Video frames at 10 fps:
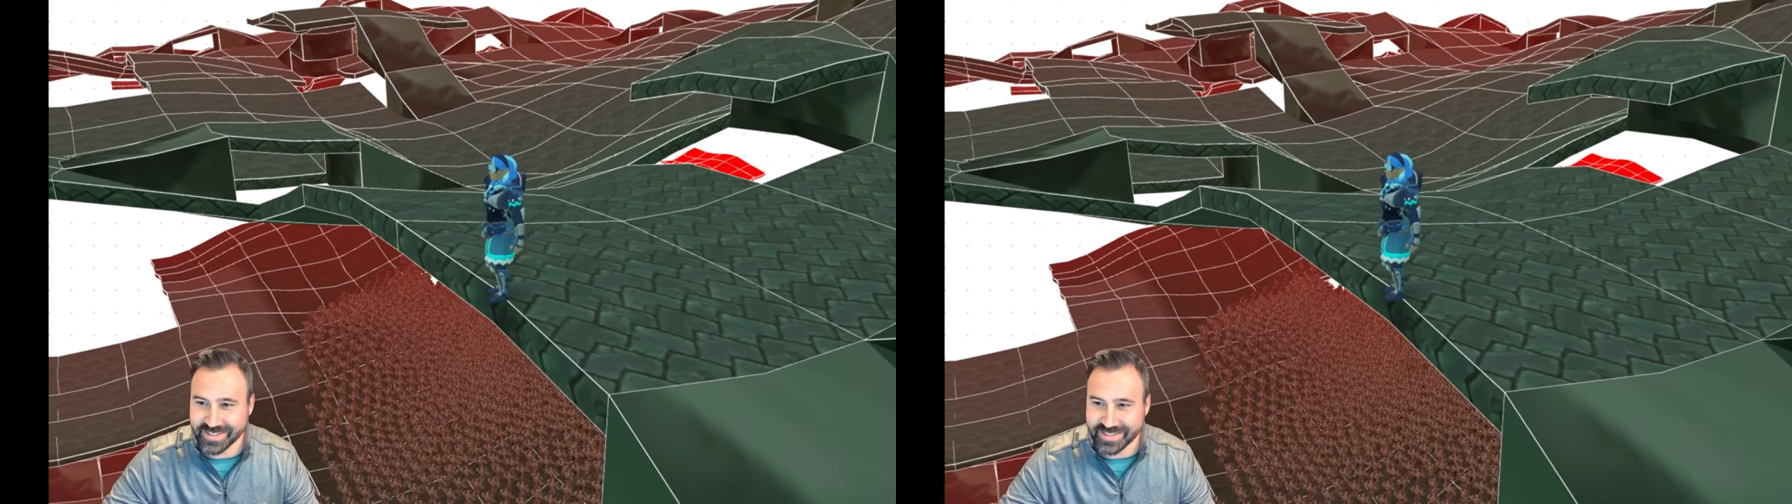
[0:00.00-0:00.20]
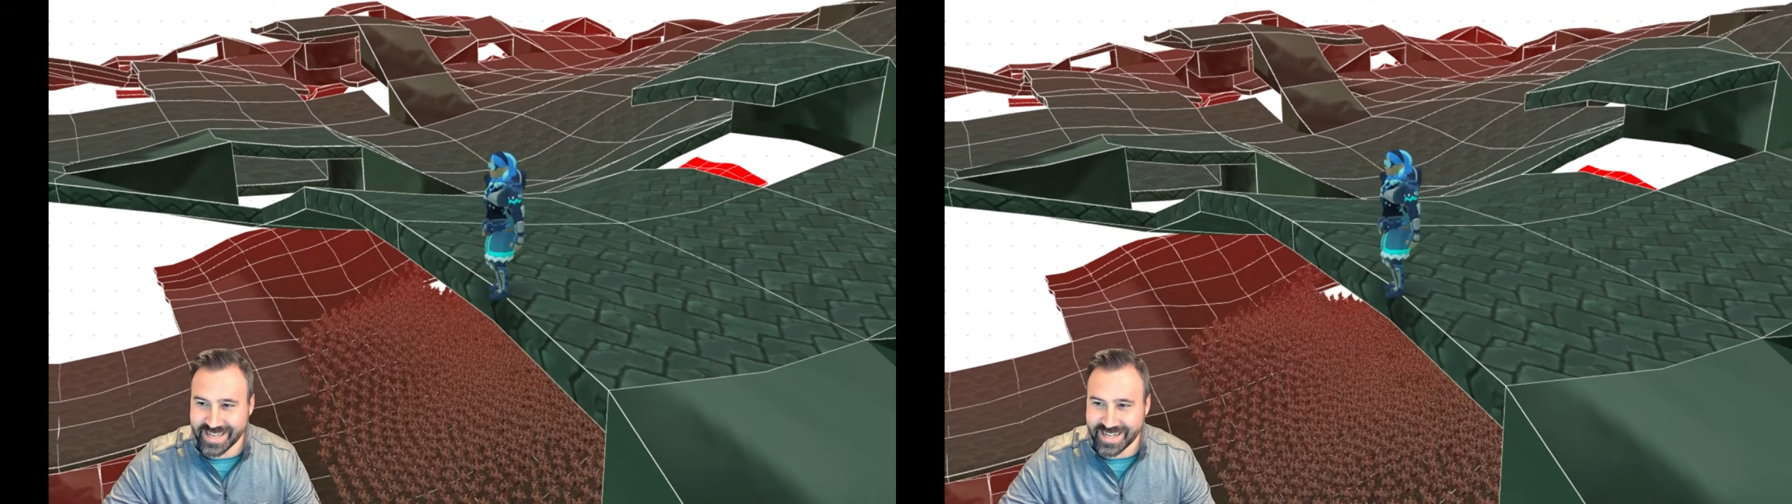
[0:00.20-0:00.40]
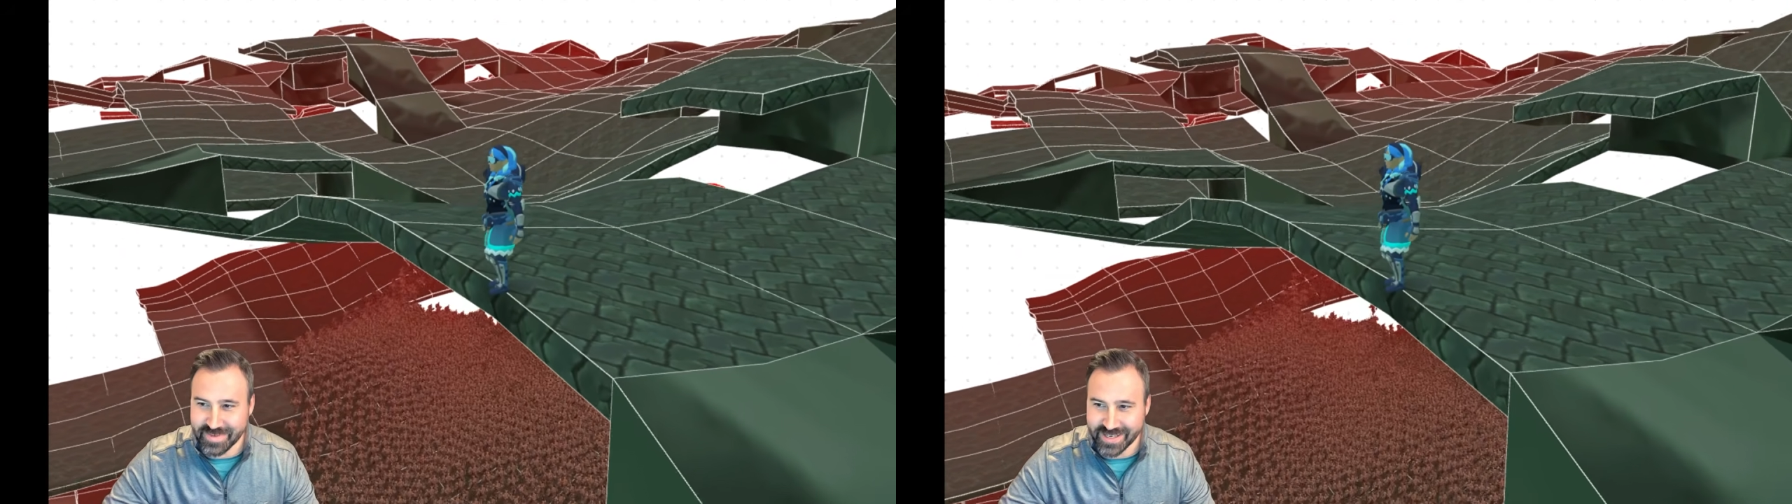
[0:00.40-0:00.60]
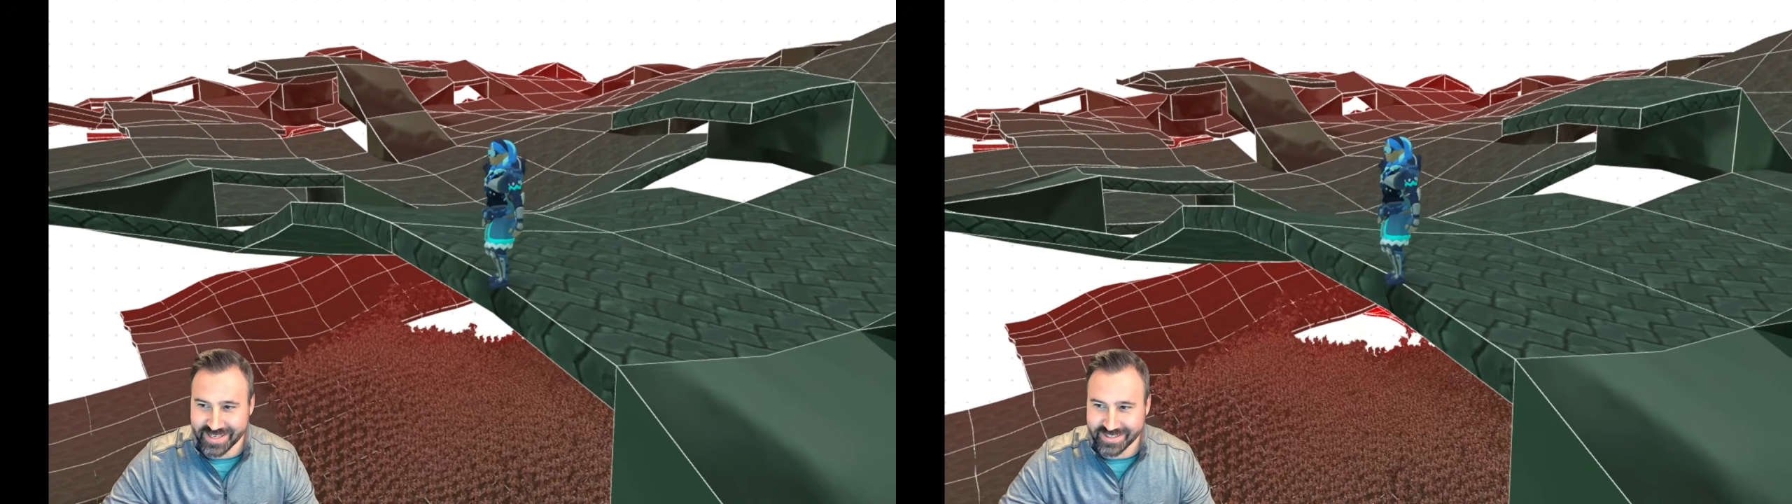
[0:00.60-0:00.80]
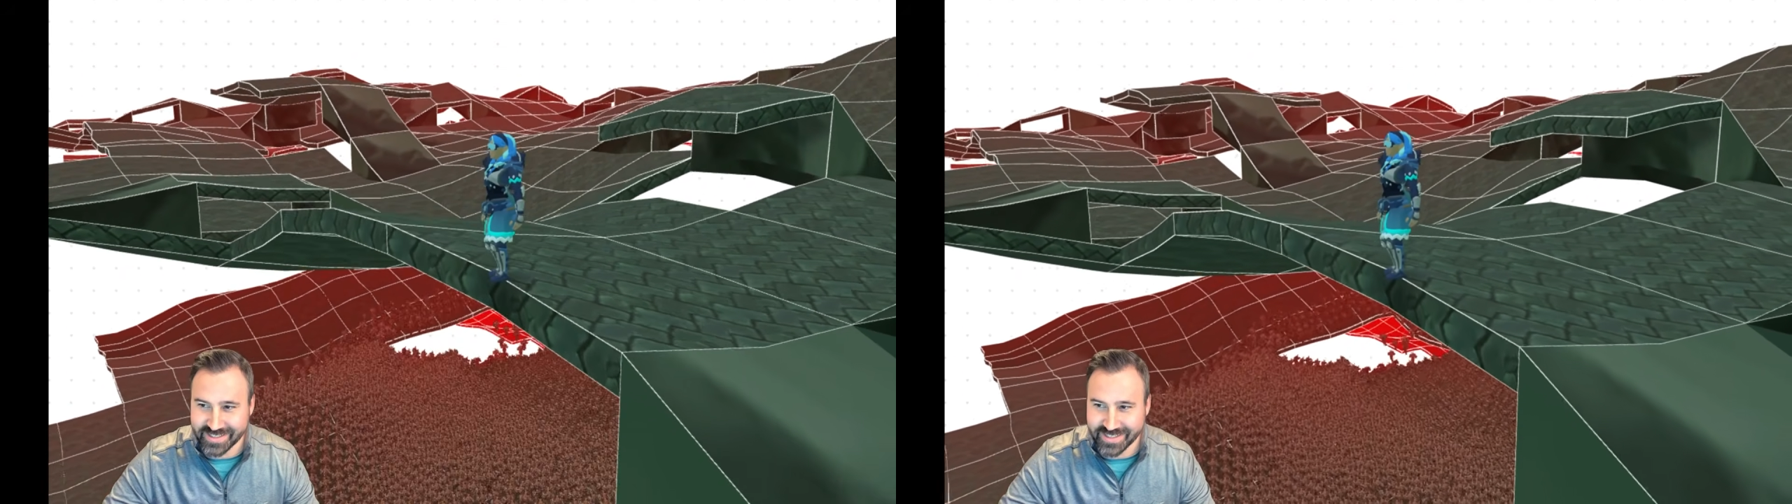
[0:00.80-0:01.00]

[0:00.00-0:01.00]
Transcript: enemies